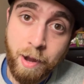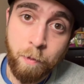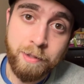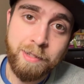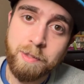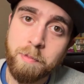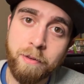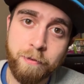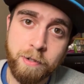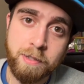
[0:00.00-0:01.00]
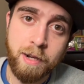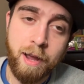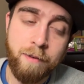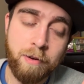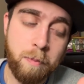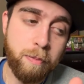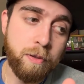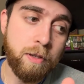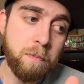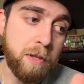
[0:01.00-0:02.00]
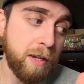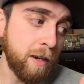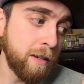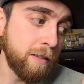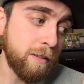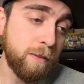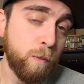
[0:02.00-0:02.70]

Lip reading: I want this to be the first set I ever complete because,